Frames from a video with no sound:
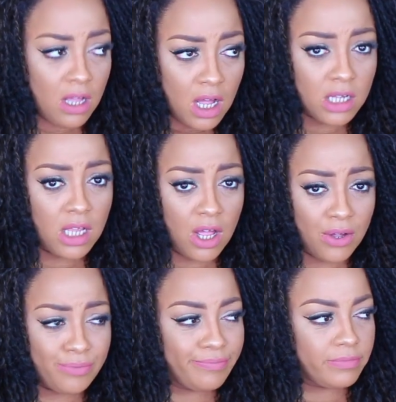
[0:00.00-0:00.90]

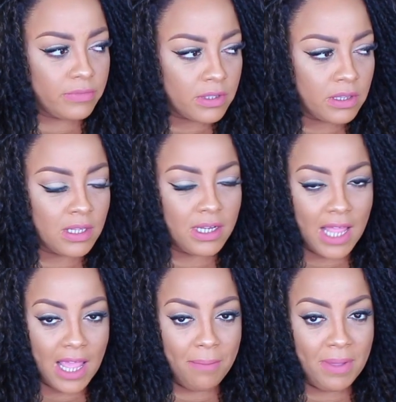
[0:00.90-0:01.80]
Hello. The
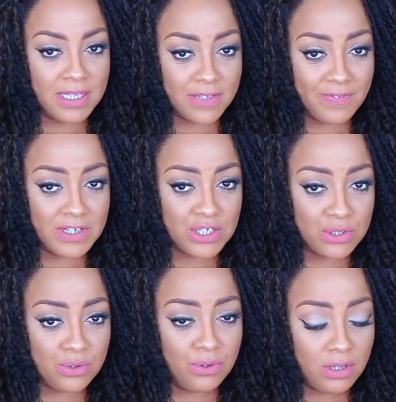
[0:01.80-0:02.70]
name is
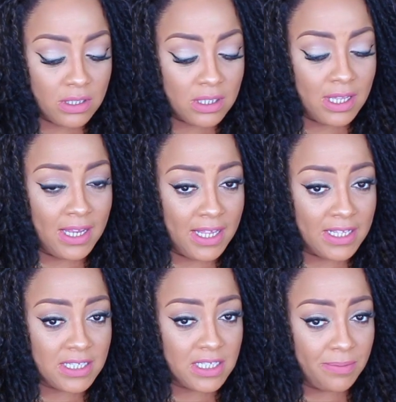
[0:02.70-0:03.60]
official. It
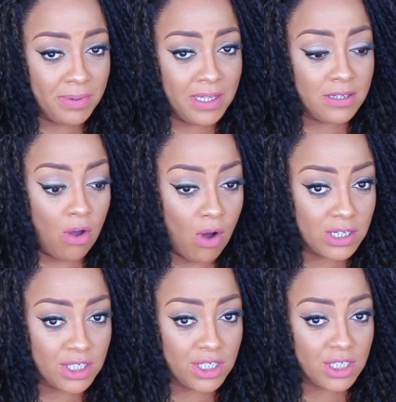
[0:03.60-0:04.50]
is to be
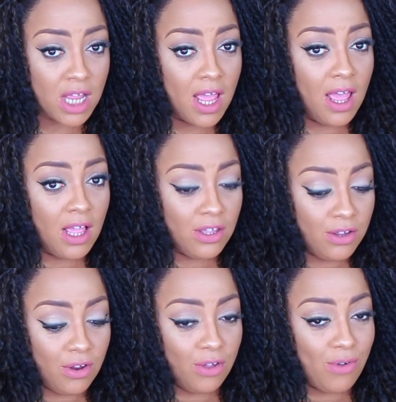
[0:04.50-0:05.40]
cautious.
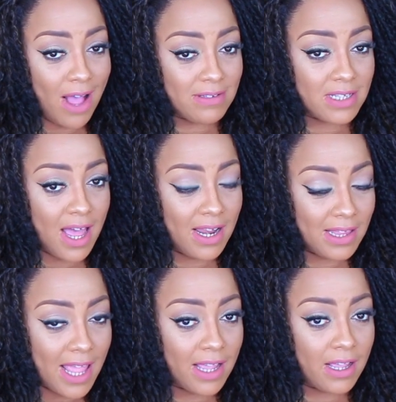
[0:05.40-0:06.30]
You know, you have to kind
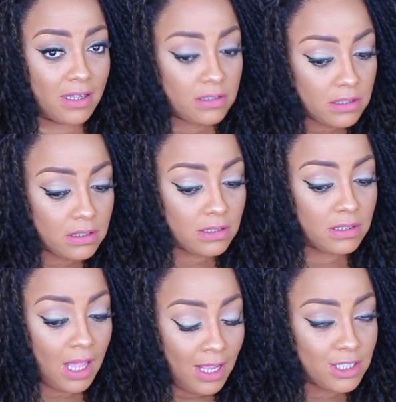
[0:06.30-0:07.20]
of like
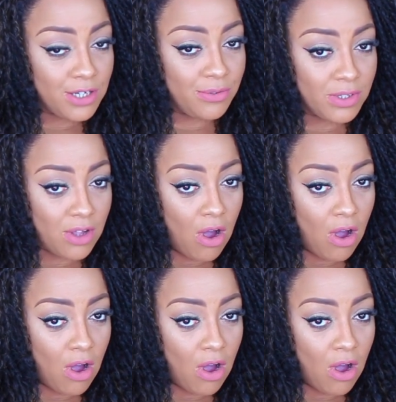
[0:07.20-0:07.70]
enter with